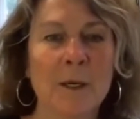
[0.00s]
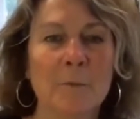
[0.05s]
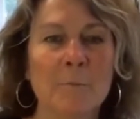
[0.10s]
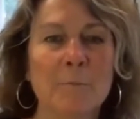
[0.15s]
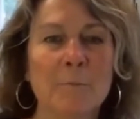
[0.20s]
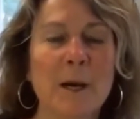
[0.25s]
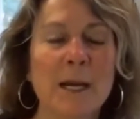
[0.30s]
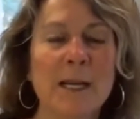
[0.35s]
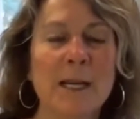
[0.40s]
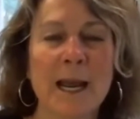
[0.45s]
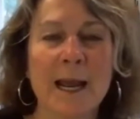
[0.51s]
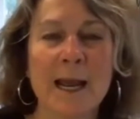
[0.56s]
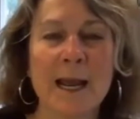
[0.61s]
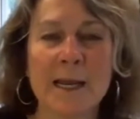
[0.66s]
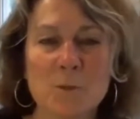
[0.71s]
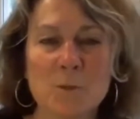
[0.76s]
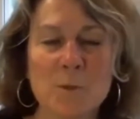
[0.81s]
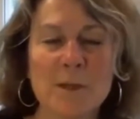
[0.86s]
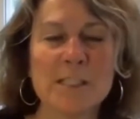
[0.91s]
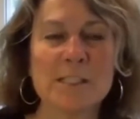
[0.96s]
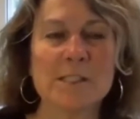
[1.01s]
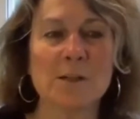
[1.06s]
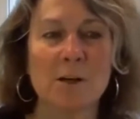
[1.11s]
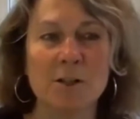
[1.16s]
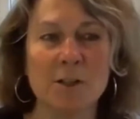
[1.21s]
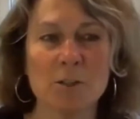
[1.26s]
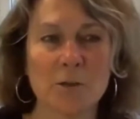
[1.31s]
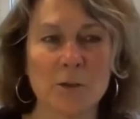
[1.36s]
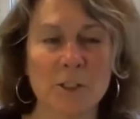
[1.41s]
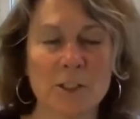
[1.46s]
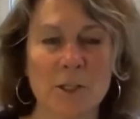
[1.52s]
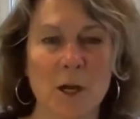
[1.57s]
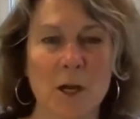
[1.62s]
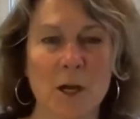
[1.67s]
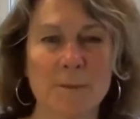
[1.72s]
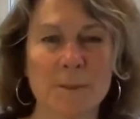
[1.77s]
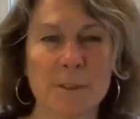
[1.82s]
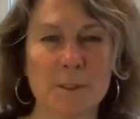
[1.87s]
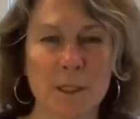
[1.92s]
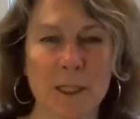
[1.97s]
But as we start to
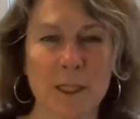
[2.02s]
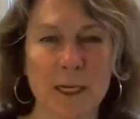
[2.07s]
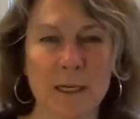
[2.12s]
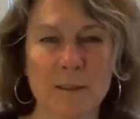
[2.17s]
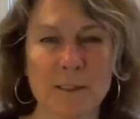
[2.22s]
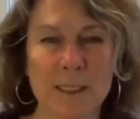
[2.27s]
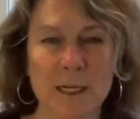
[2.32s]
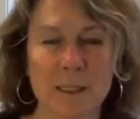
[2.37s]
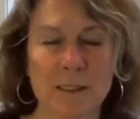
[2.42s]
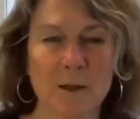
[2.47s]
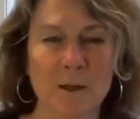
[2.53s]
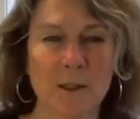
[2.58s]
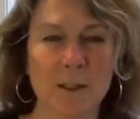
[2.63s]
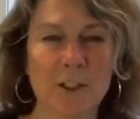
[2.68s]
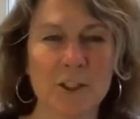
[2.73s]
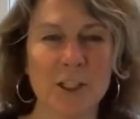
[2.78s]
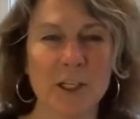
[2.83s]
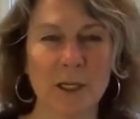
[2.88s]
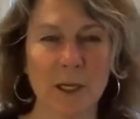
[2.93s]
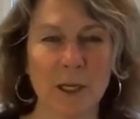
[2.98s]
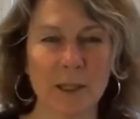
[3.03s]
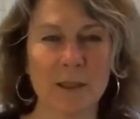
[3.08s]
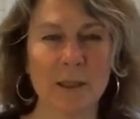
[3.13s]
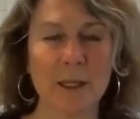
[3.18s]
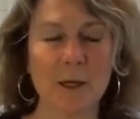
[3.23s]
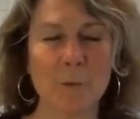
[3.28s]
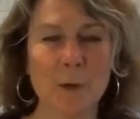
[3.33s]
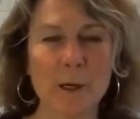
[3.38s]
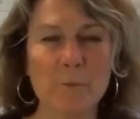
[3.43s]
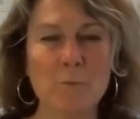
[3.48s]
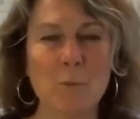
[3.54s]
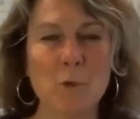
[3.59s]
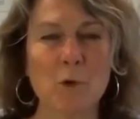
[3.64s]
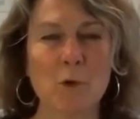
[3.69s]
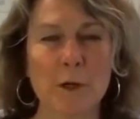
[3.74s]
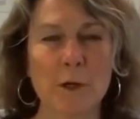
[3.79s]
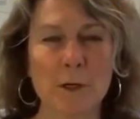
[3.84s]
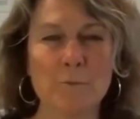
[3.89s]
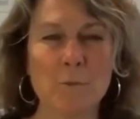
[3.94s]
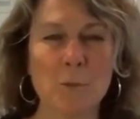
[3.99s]
adopt cloud technology, I think we
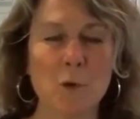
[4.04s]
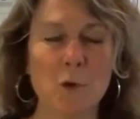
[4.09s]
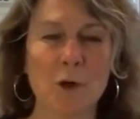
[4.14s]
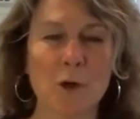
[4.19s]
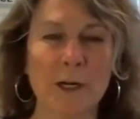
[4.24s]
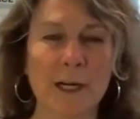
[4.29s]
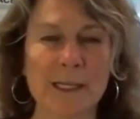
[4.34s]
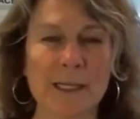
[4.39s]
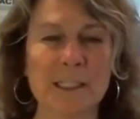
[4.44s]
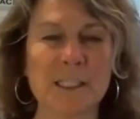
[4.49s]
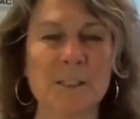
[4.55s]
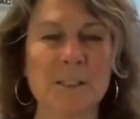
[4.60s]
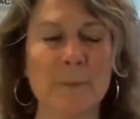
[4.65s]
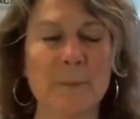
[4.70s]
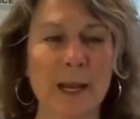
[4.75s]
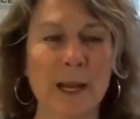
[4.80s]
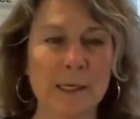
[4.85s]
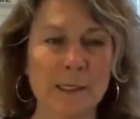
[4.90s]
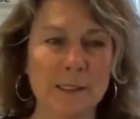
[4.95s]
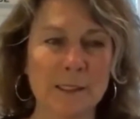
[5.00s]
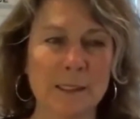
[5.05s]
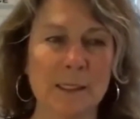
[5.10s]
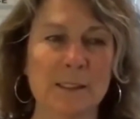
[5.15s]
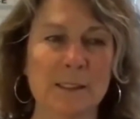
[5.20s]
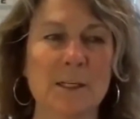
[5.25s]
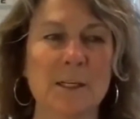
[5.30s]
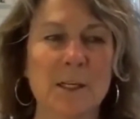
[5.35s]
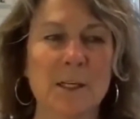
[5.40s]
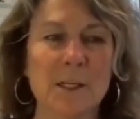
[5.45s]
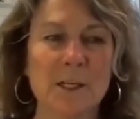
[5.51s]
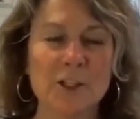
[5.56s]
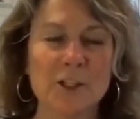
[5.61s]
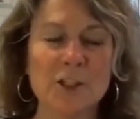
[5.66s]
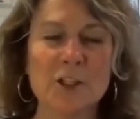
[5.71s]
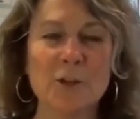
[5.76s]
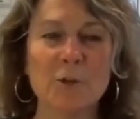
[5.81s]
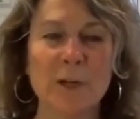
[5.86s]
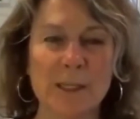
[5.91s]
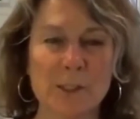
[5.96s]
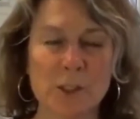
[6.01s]
more and more expect it
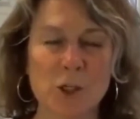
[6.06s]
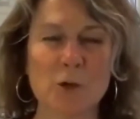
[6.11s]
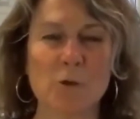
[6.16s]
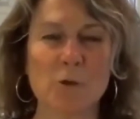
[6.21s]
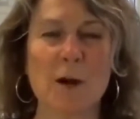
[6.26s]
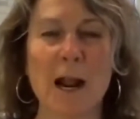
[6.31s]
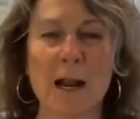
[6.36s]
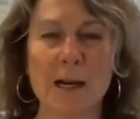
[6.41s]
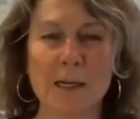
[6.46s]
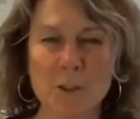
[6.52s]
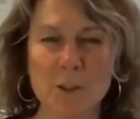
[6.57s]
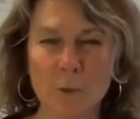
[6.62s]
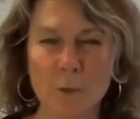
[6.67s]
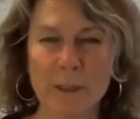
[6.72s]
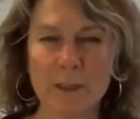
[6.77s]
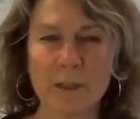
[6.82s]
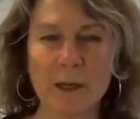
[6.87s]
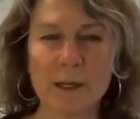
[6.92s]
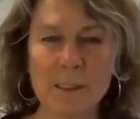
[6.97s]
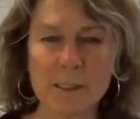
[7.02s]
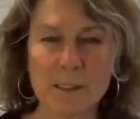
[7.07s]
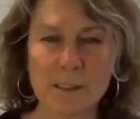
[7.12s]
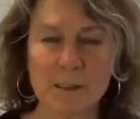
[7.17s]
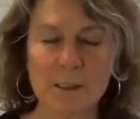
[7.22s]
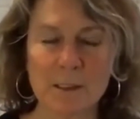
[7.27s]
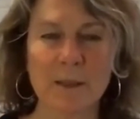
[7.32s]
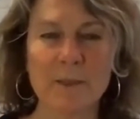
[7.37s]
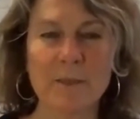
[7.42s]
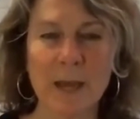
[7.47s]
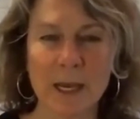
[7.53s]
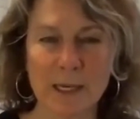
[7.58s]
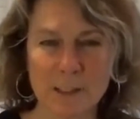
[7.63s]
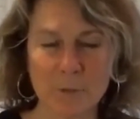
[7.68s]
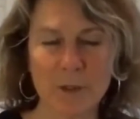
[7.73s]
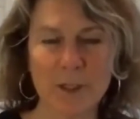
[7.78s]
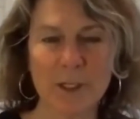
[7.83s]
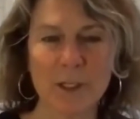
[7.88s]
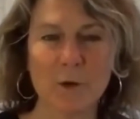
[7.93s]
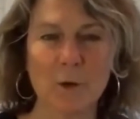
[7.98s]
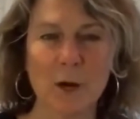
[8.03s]
to interact with us. And that's
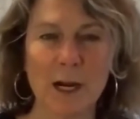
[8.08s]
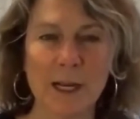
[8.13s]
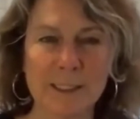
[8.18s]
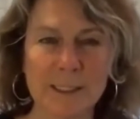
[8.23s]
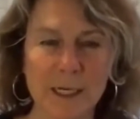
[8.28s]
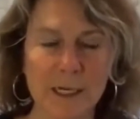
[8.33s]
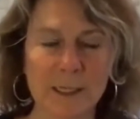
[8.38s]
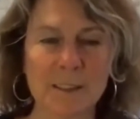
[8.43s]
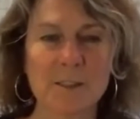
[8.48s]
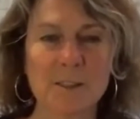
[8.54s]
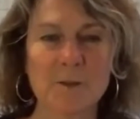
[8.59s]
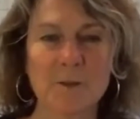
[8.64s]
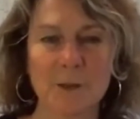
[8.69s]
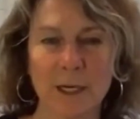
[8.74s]
what UI does,